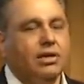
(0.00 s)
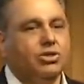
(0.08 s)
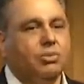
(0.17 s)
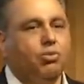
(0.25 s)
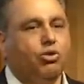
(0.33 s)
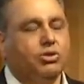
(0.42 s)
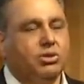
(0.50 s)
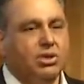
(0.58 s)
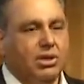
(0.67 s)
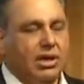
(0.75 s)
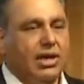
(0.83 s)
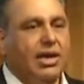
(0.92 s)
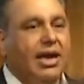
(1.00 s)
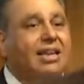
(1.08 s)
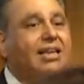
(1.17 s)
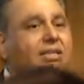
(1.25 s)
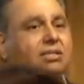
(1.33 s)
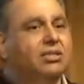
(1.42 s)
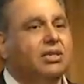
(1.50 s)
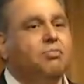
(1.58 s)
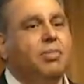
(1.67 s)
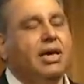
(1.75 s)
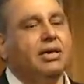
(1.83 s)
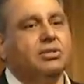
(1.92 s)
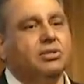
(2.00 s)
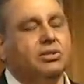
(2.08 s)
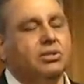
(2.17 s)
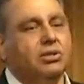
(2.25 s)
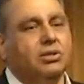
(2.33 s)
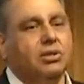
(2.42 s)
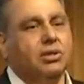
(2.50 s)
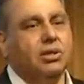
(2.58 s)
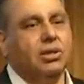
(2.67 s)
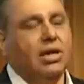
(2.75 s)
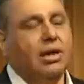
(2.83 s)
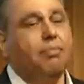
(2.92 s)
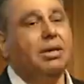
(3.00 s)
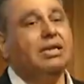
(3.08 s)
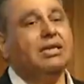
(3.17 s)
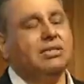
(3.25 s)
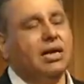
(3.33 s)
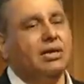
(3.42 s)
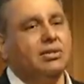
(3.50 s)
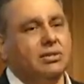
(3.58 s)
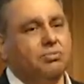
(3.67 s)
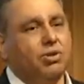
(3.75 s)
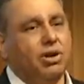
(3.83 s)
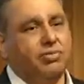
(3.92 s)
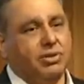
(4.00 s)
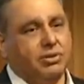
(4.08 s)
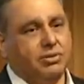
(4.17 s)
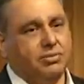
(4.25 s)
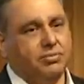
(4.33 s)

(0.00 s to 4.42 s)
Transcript: suppose a LLC makes $1 million in profit.